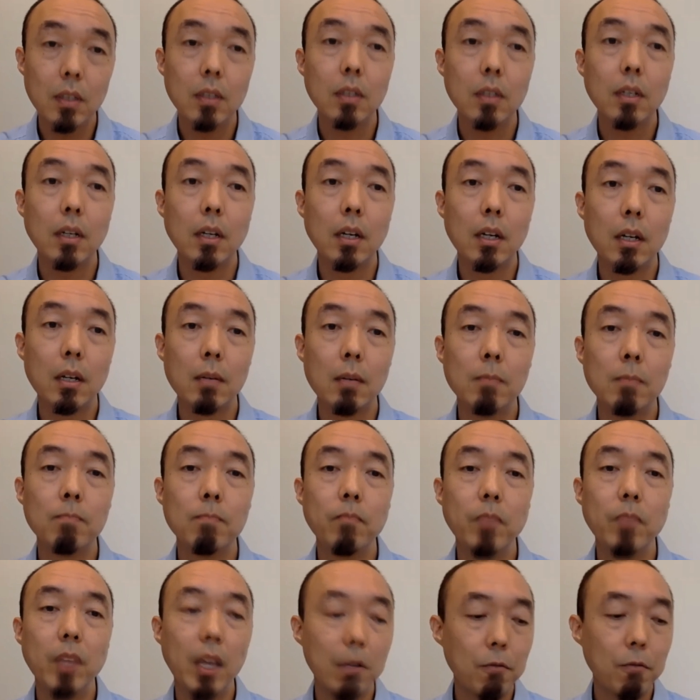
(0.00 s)

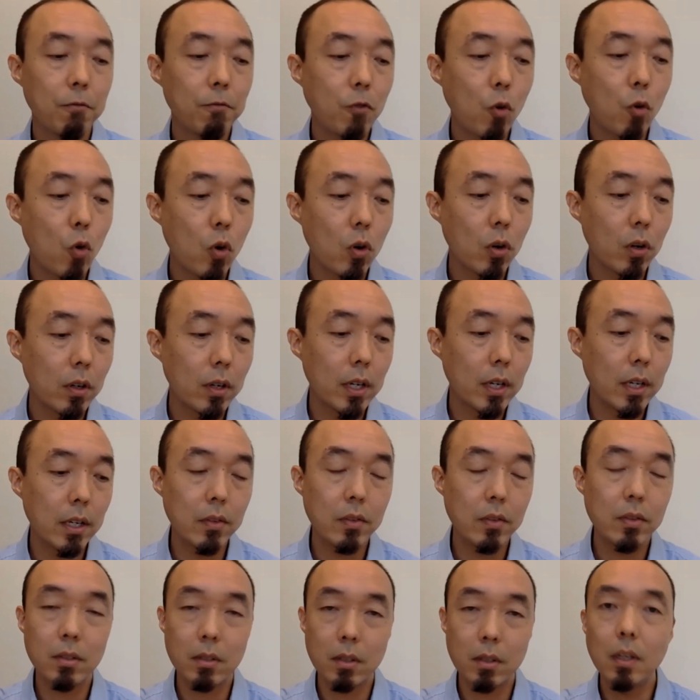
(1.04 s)
And 4
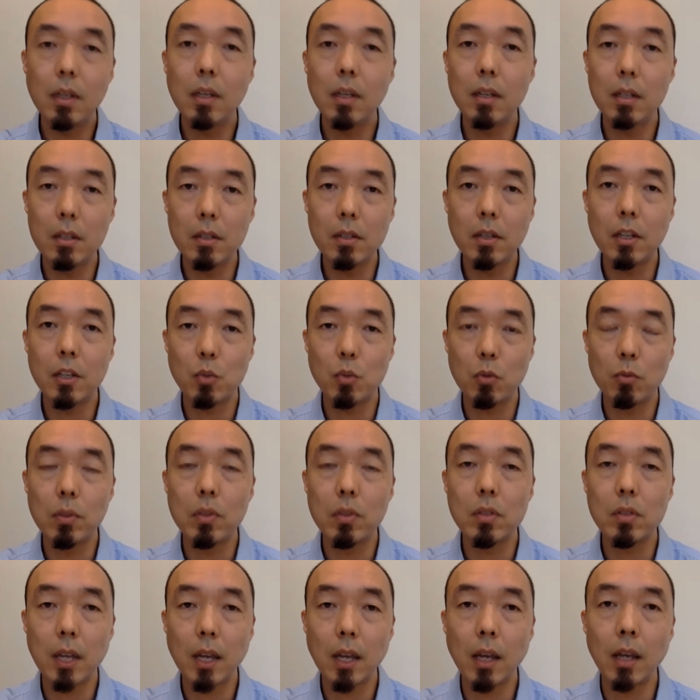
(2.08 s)
is, as we've been
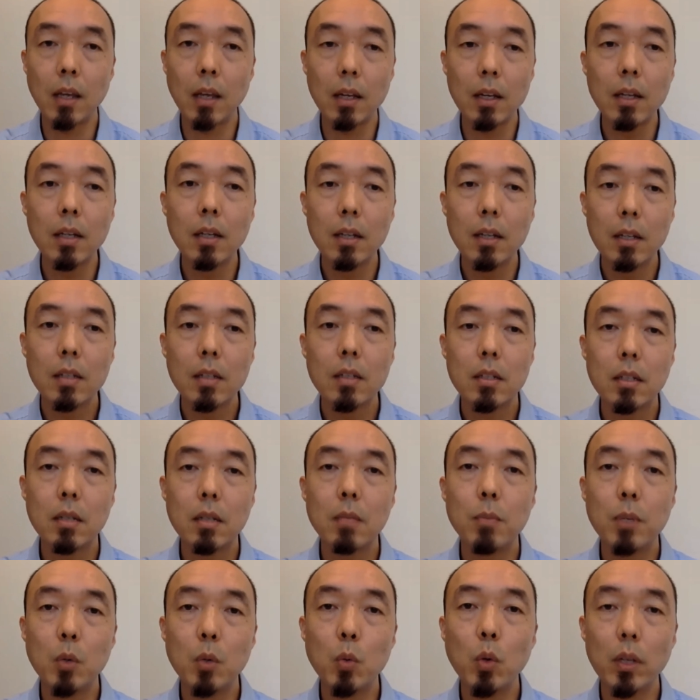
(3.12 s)
saying, to
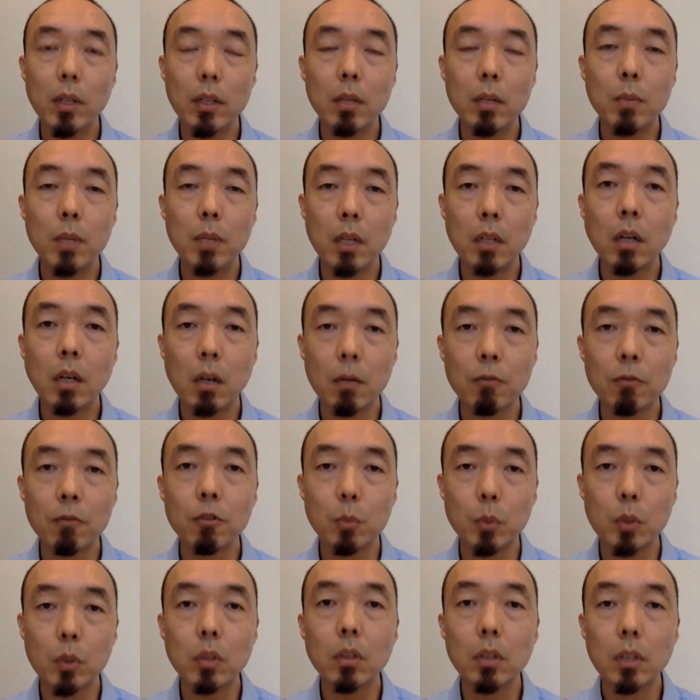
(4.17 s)
be willing to be
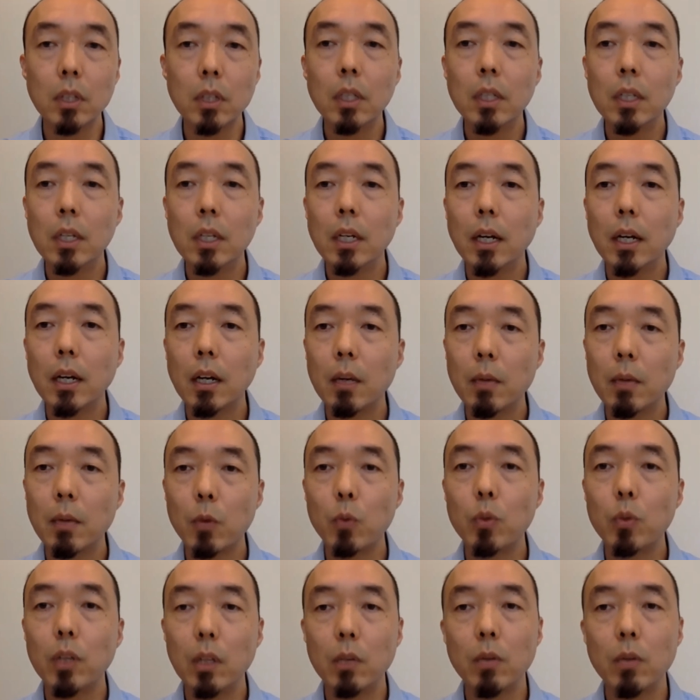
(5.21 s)
uncomfortable. I
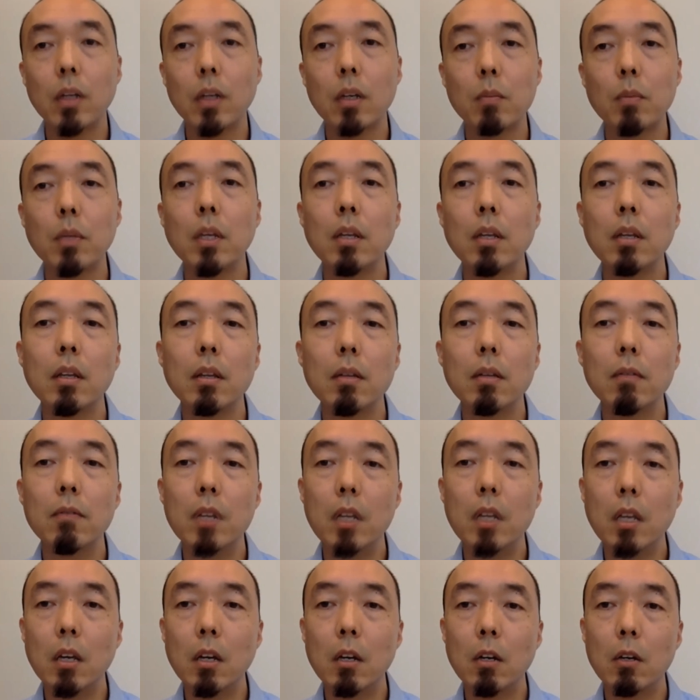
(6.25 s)
really recommend the
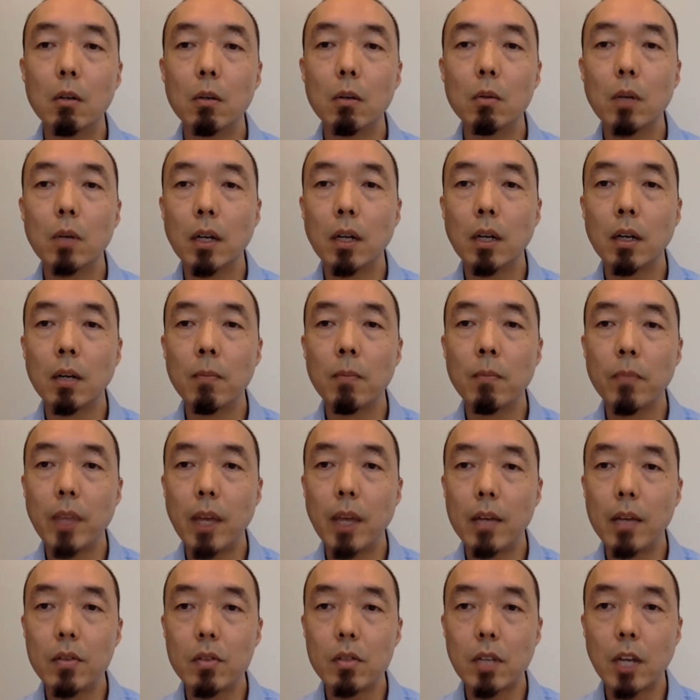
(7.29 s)
video
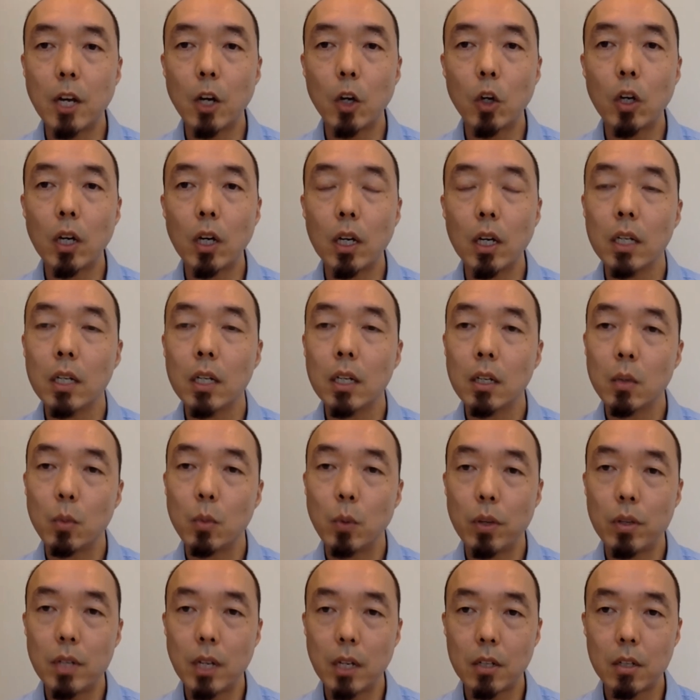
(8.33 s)
that Sarah
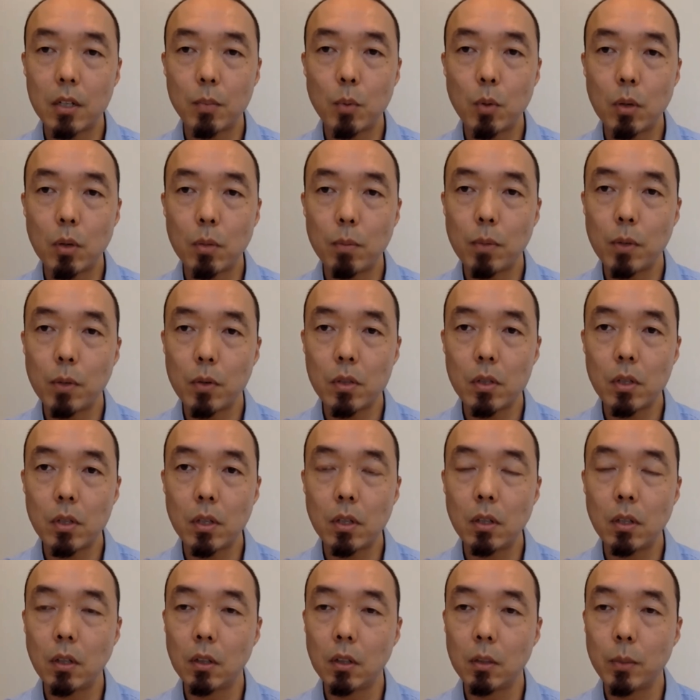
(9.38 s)
with tech support posted
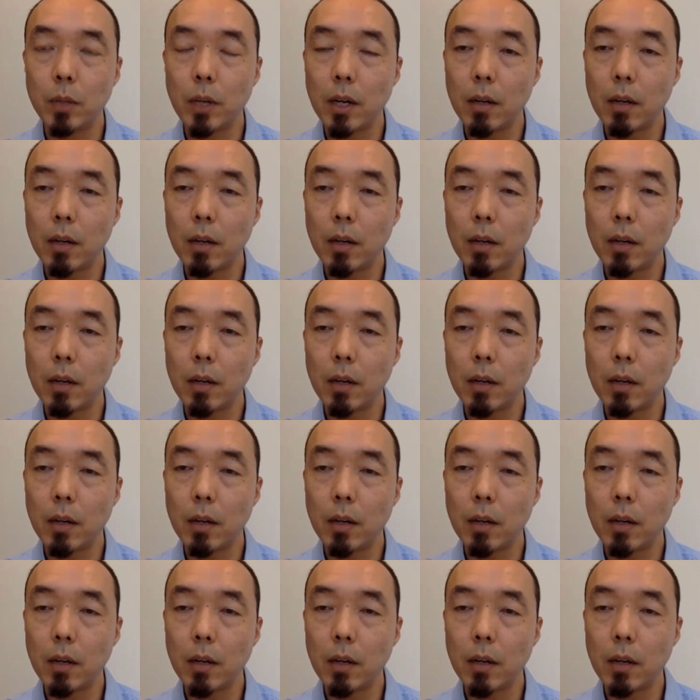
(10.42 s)
a little bit